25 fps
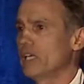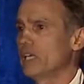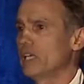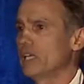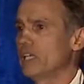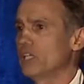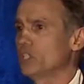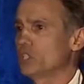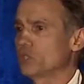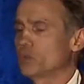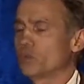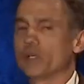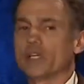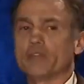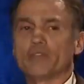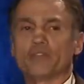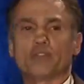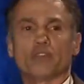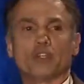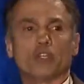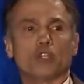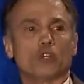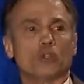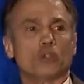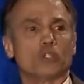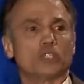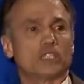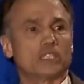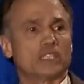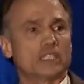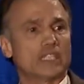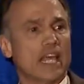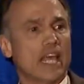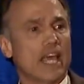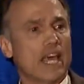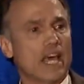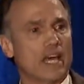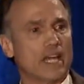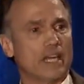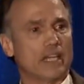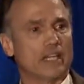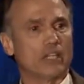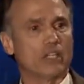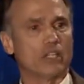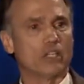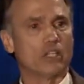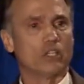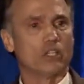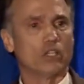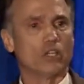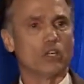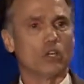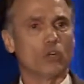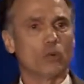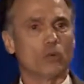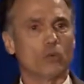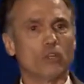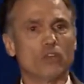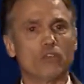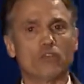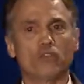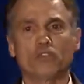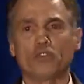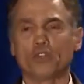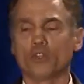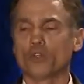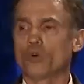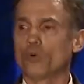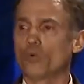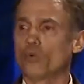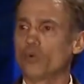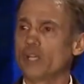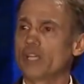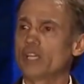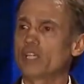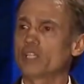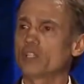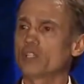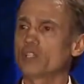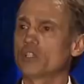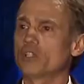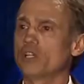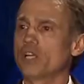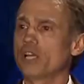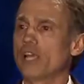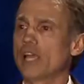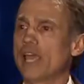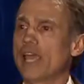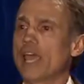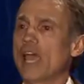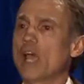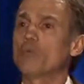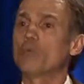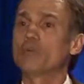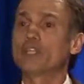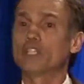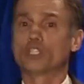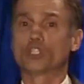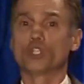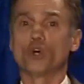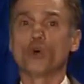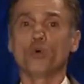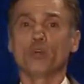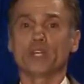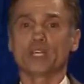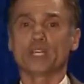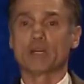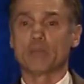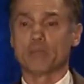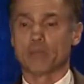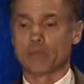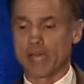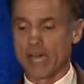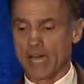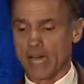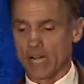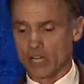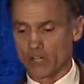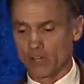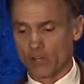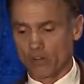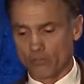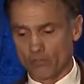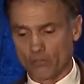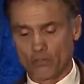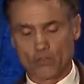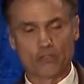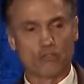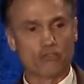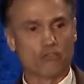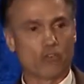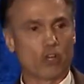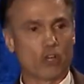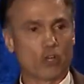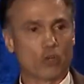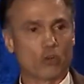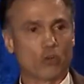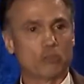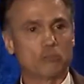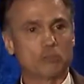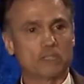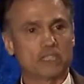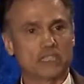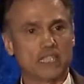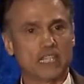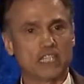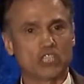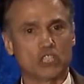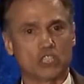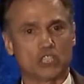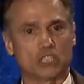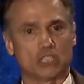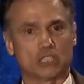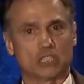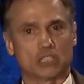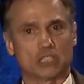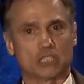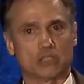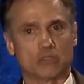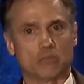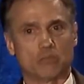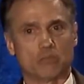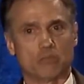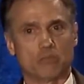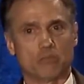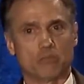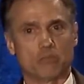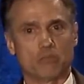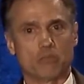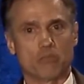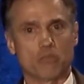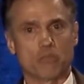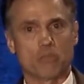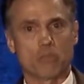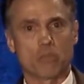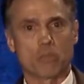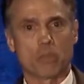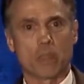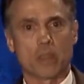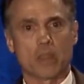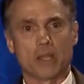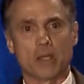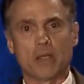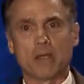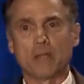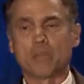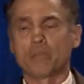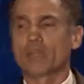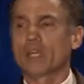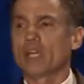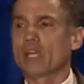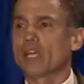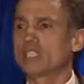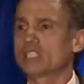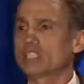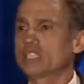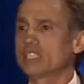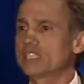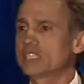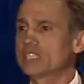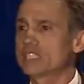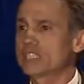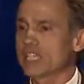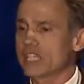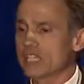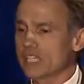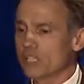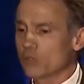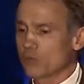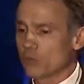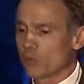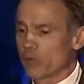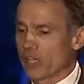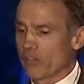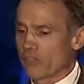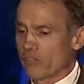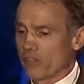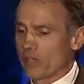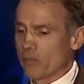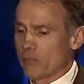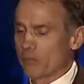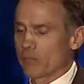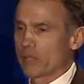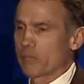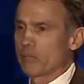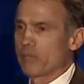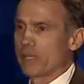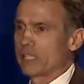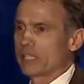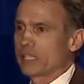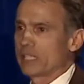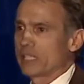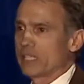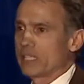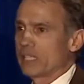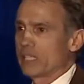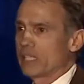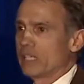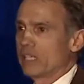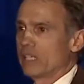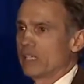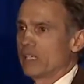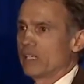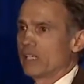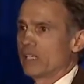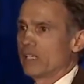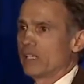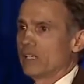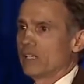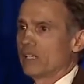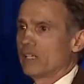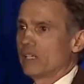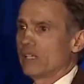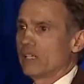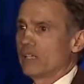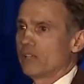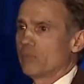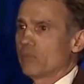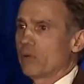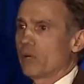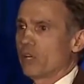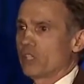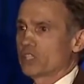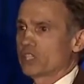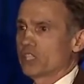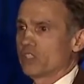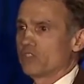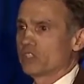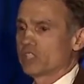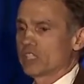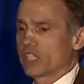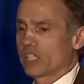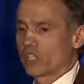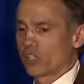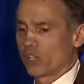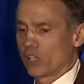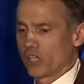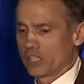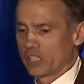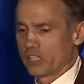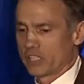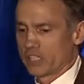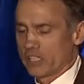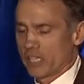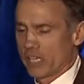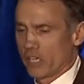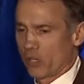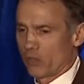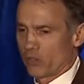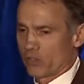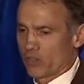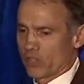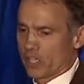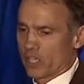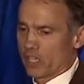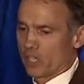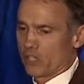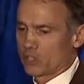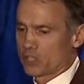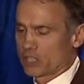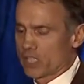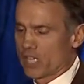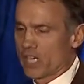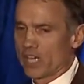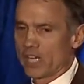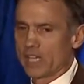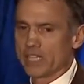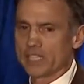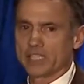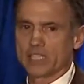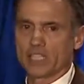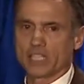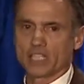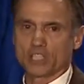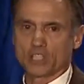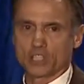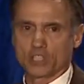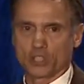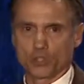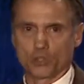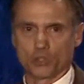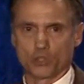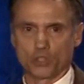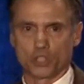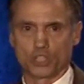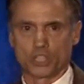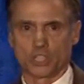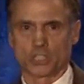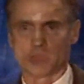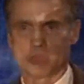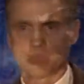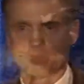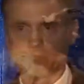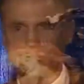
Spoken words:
is we feel sad, we feel weaker, and we don't come back for the follow-up sessions. As a second way of implementing positive psychology into healthcare is a high-tech solution.